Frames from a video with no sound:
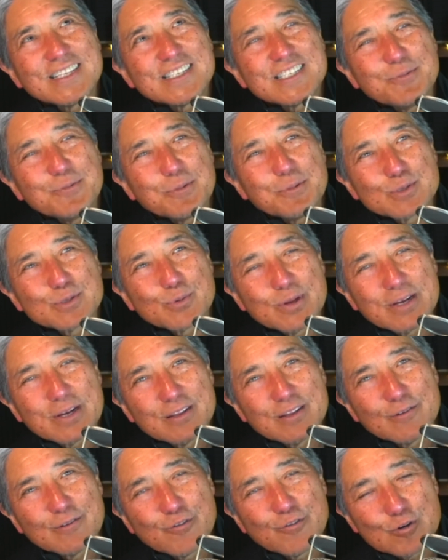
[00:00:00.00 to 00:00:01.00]
she was one of
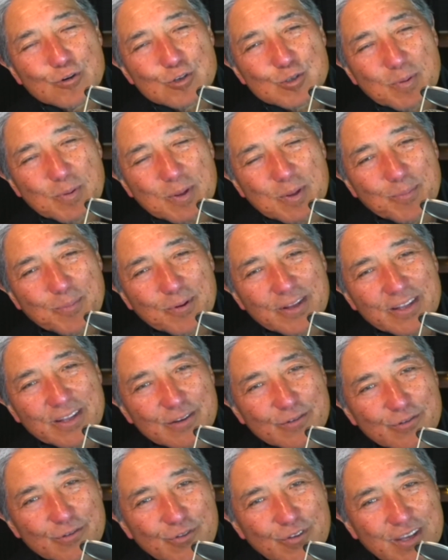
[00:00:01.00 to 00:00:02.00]
the first people in
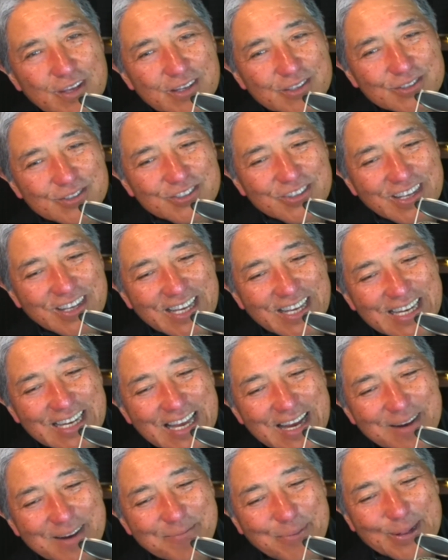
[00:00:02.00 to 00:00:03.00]
the field to get
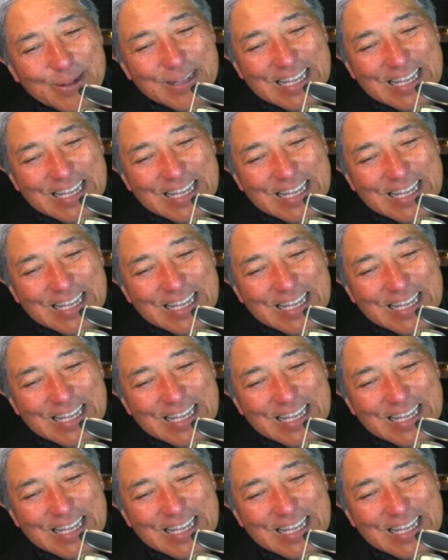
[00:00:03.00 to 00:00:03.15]
Apple